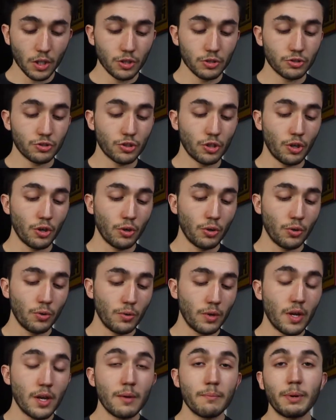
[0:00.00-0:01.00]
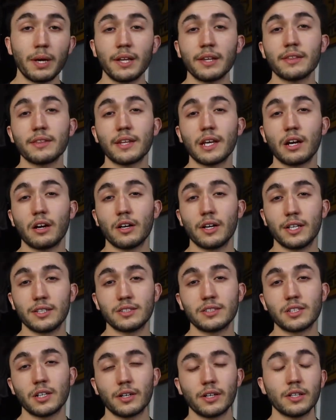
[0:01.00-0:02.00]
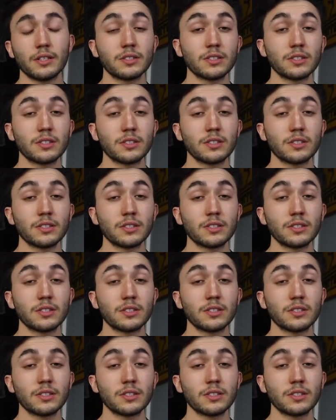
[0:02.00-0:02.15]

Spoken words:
So, but they aren't necessary.